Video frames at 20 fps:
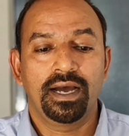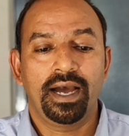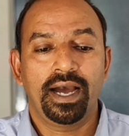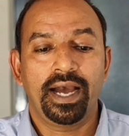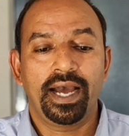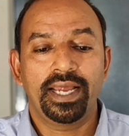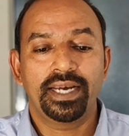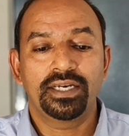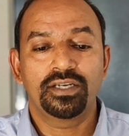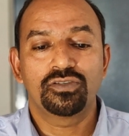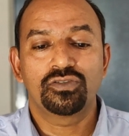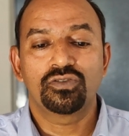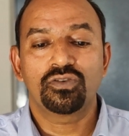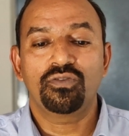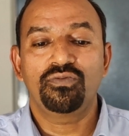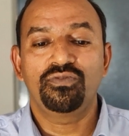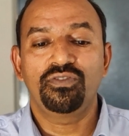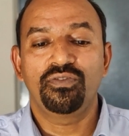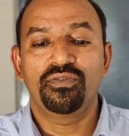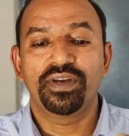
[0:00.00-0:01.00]
and
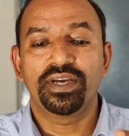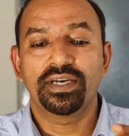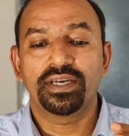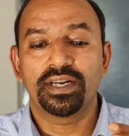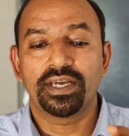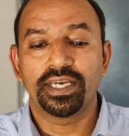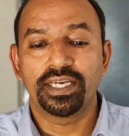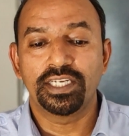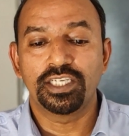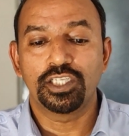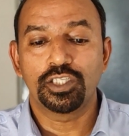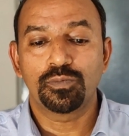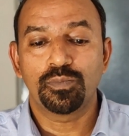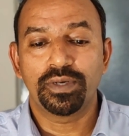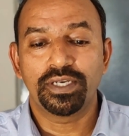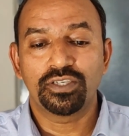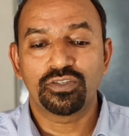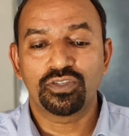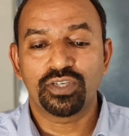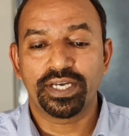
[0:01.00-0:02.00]
software in
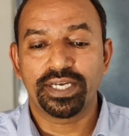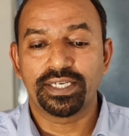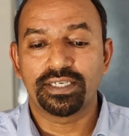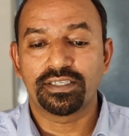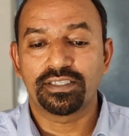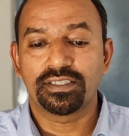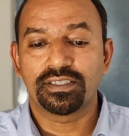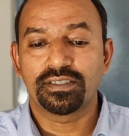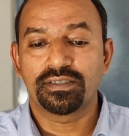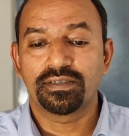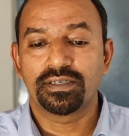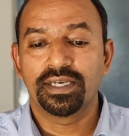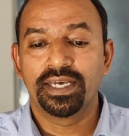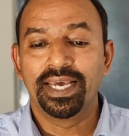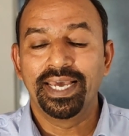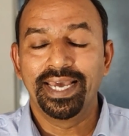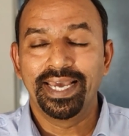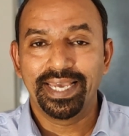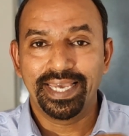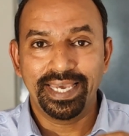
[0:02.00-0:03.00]
space science.
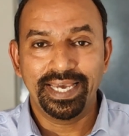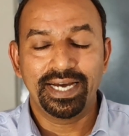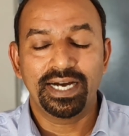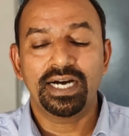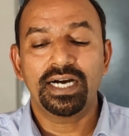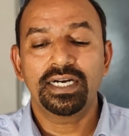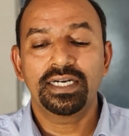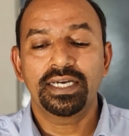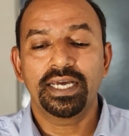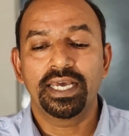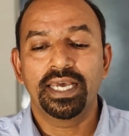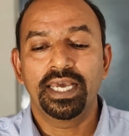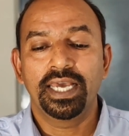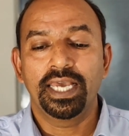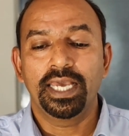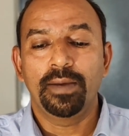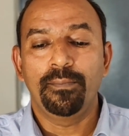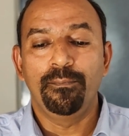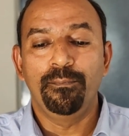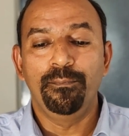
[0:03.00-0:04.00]
He had
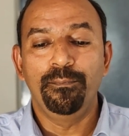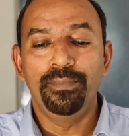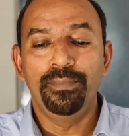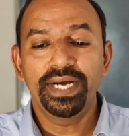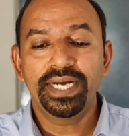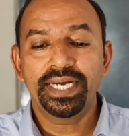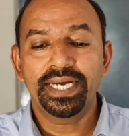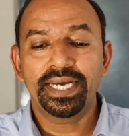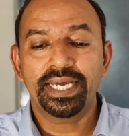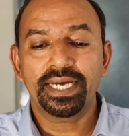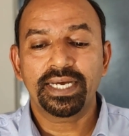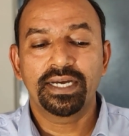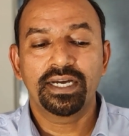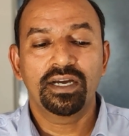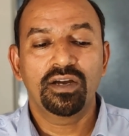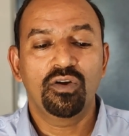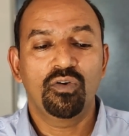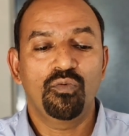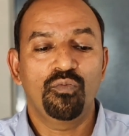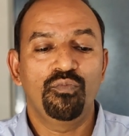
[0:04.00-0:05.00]
a B.Tech
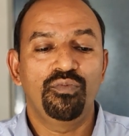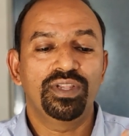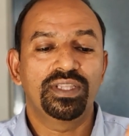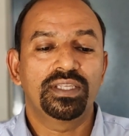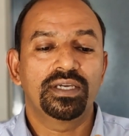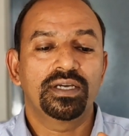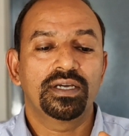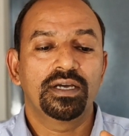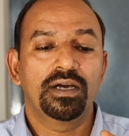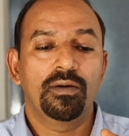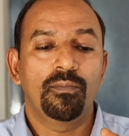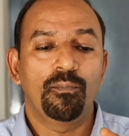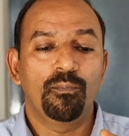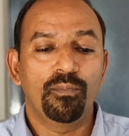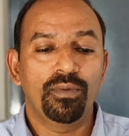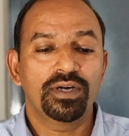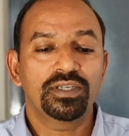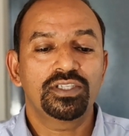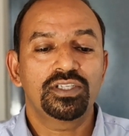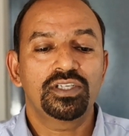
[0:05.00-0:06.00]
with
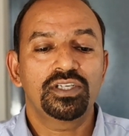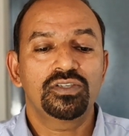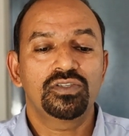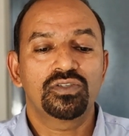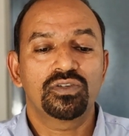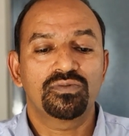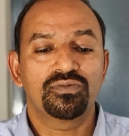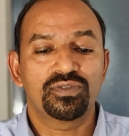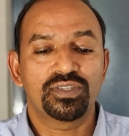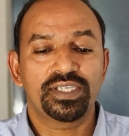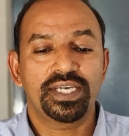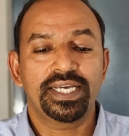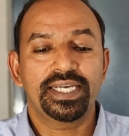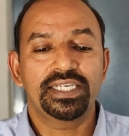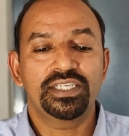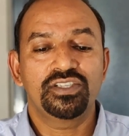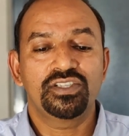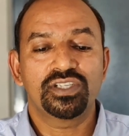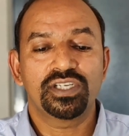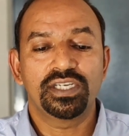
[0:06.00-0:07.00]
Masters of
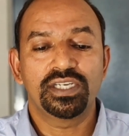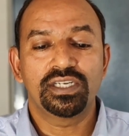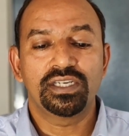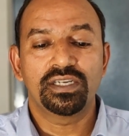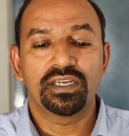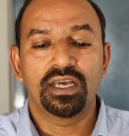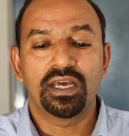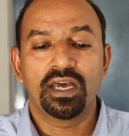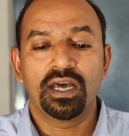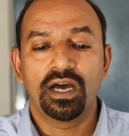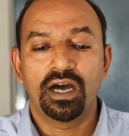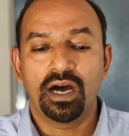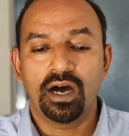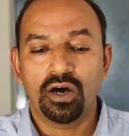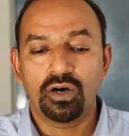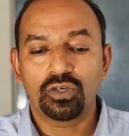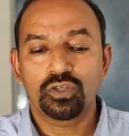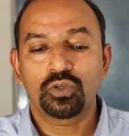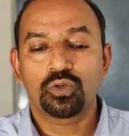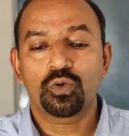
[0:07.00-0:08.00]
Science in
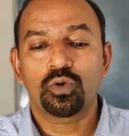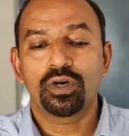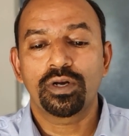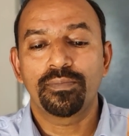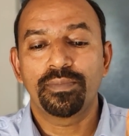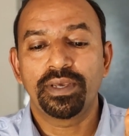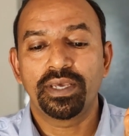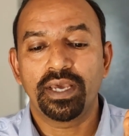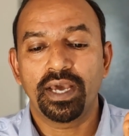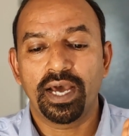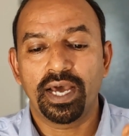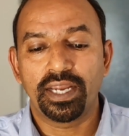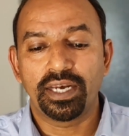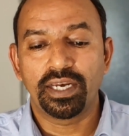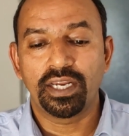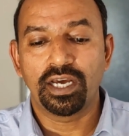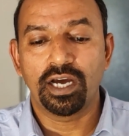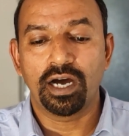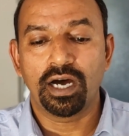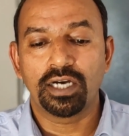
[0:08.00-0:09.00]
Astronomy
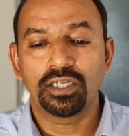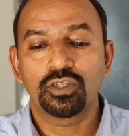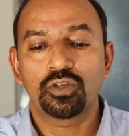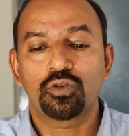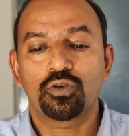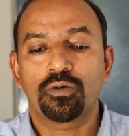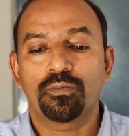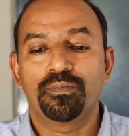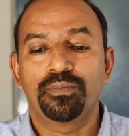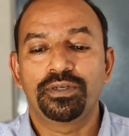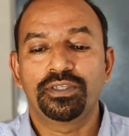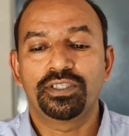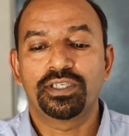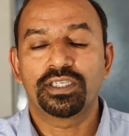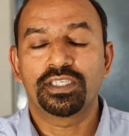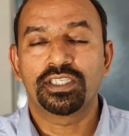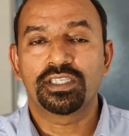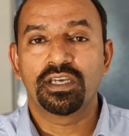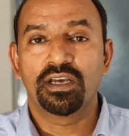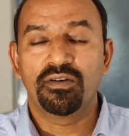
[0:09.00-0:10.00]
and
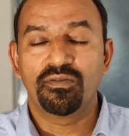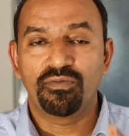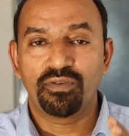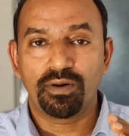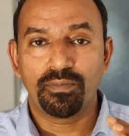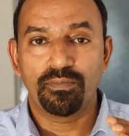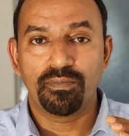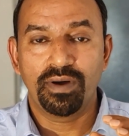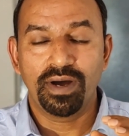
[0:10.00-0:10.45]
Astrophysics from